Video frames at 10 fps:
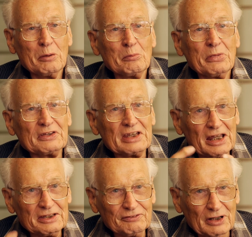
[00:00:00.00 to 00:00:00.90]
but the
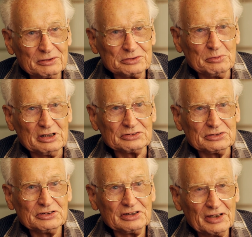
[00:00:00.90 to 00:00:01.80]
other fellow's
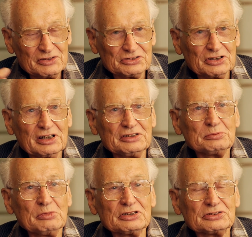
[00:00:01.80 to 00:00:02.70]
message, the other side's
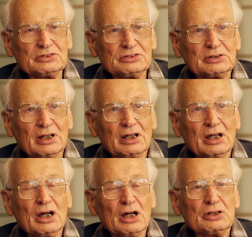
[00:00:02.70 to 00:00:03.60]
message,
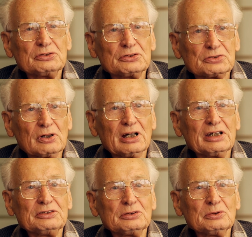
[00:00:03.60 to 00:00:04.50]
to
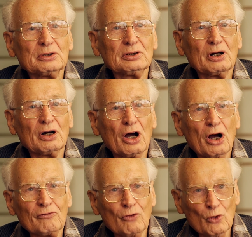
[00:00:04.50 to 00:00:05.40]
try to
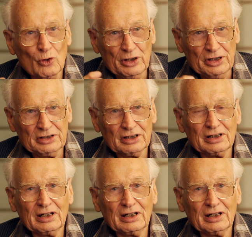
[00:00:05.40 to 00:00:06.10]
avoid